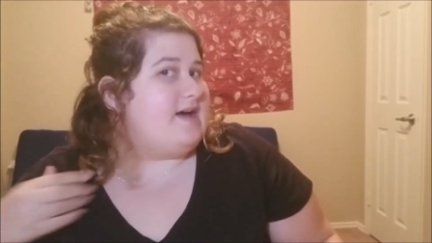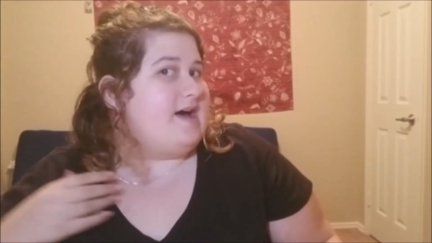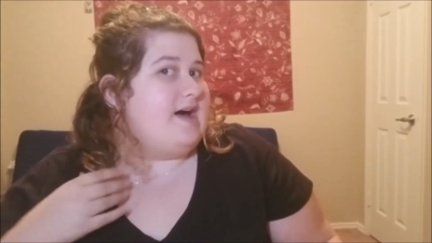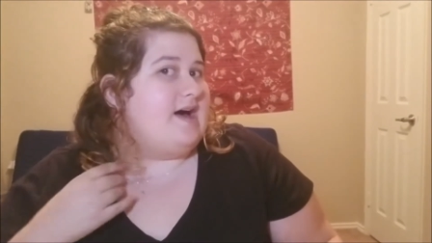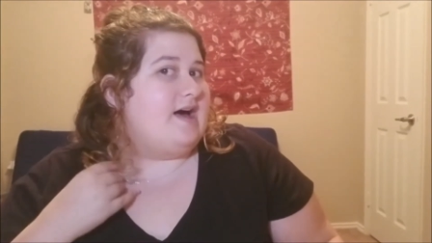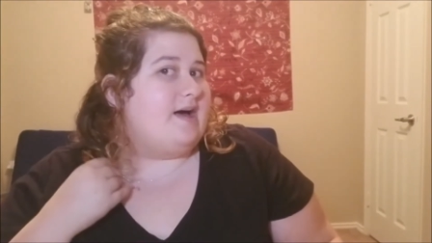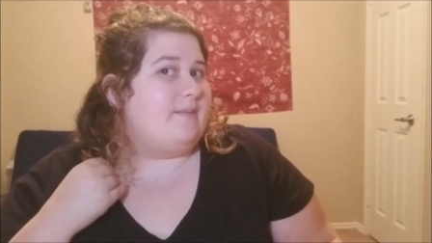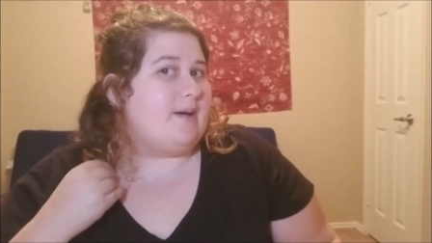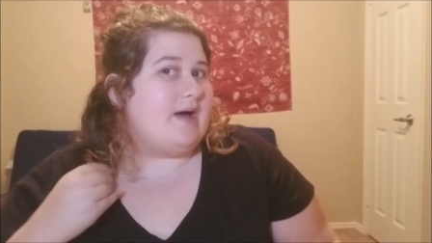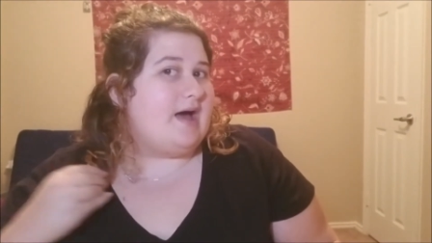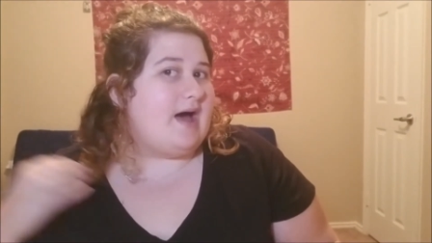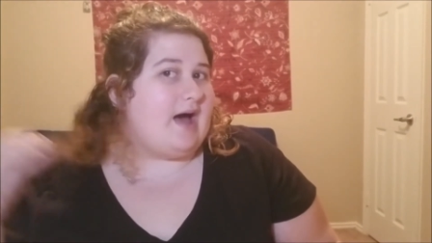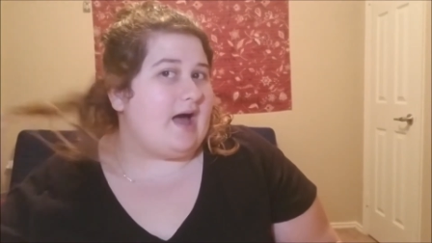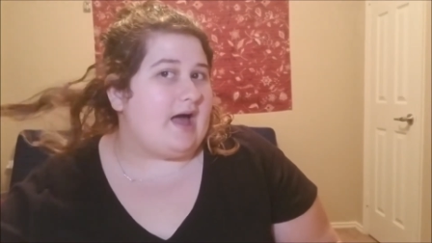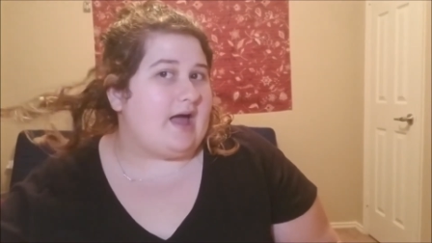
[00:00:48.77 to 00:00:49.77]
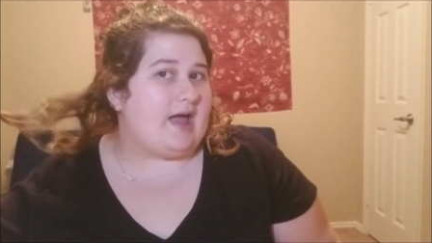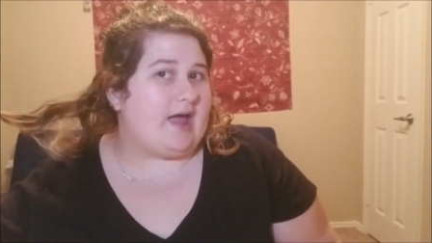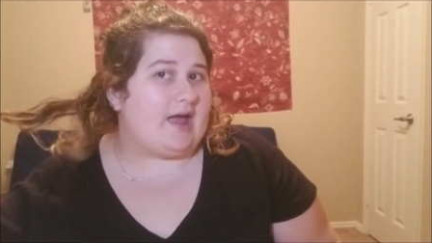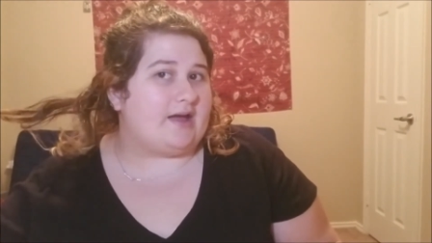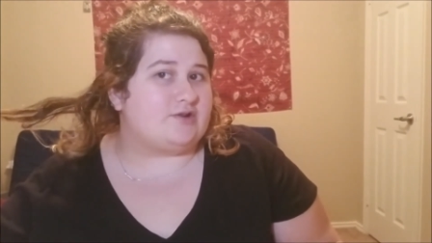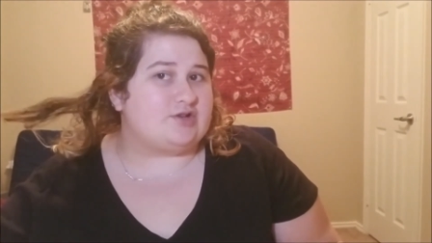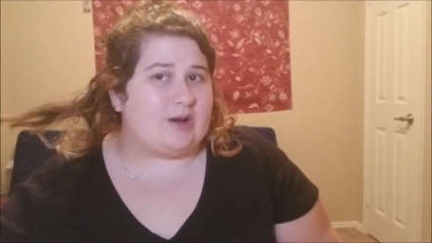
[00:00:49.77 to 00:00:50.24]
um,
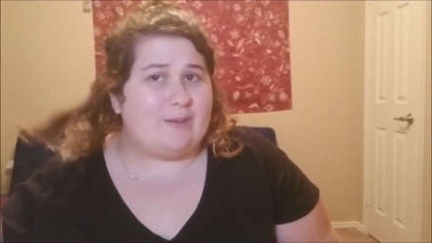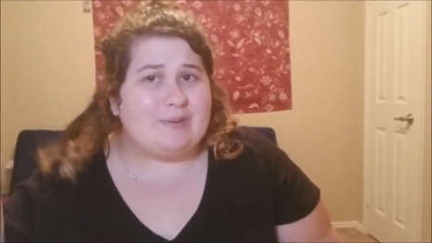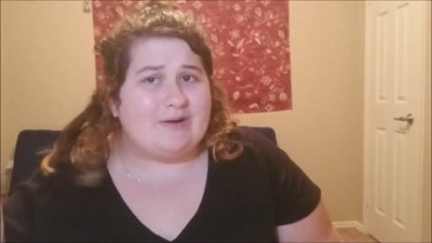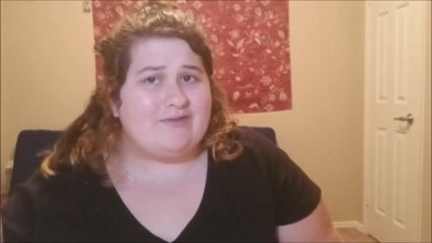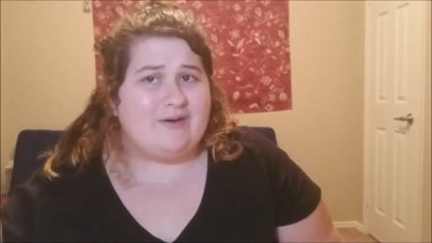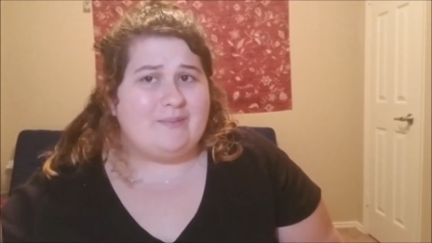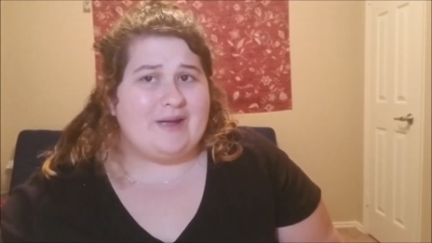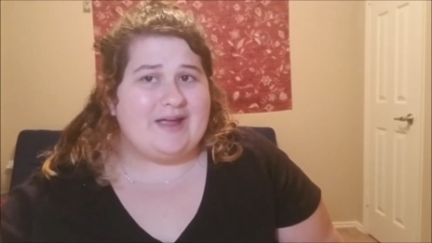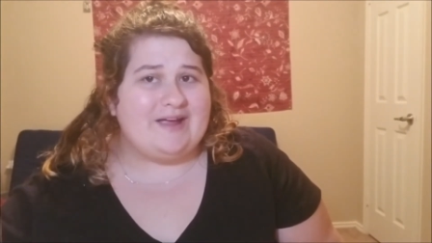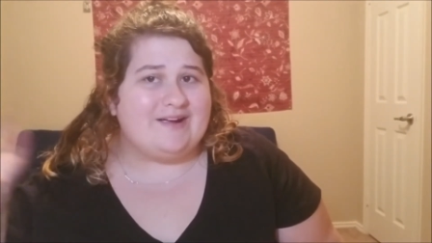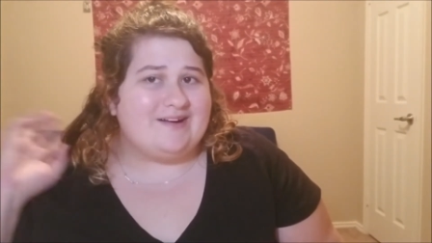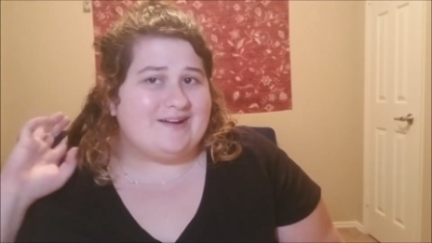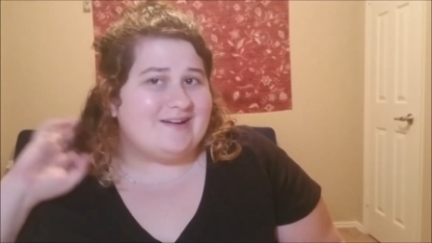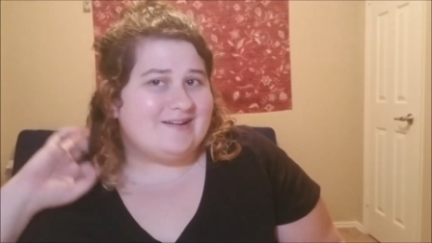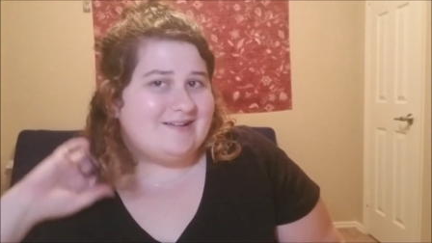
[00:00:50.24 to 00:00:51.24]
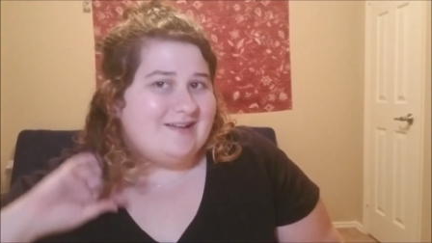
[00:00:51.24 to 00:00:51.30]
I chopped off all my hair.